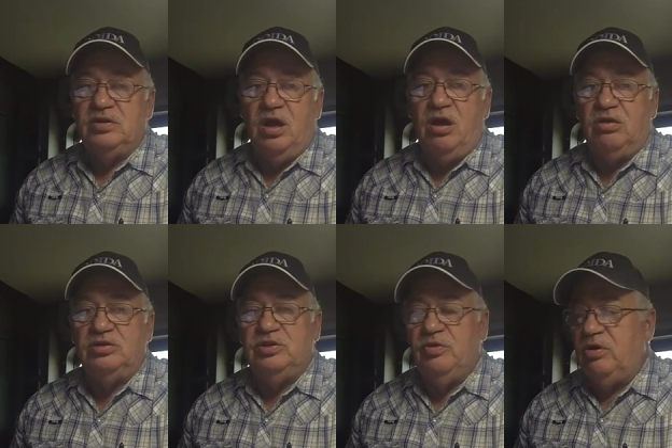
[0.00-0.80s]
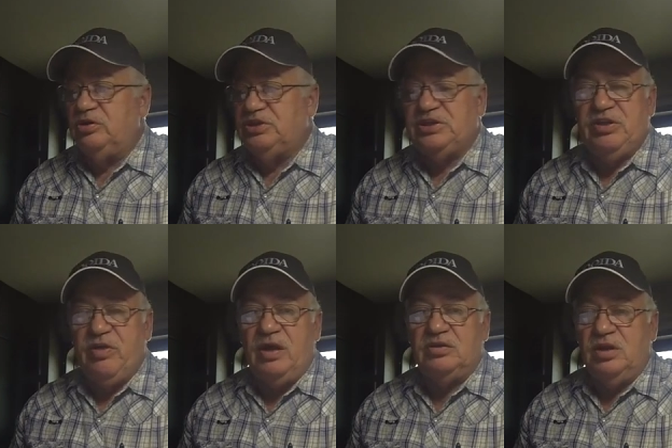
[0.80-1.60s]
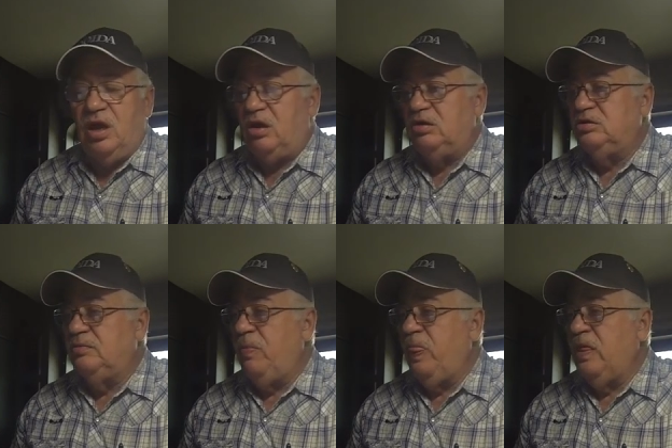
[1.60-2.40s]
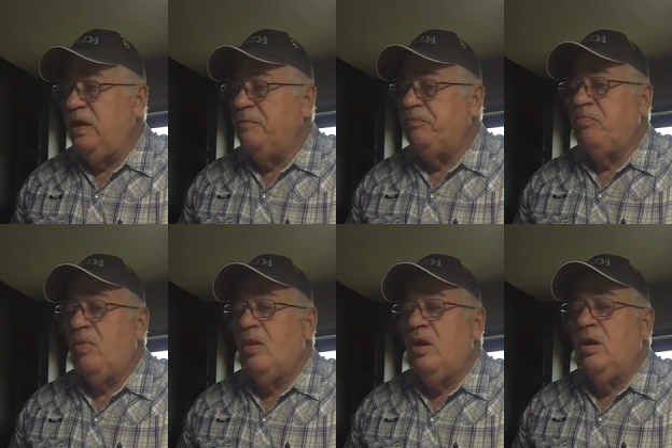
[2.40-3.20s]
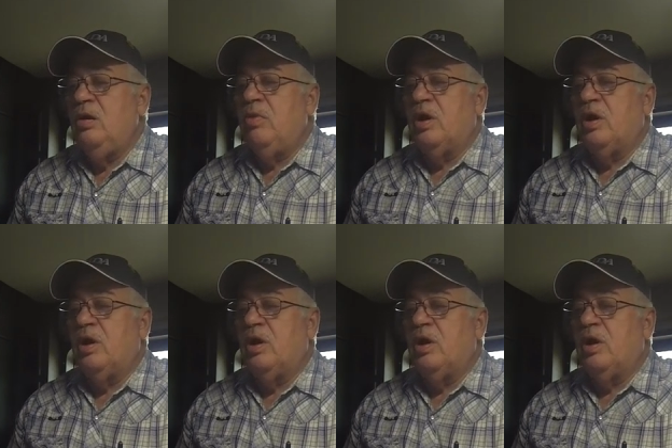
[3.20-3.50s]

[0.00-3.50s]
$260,000,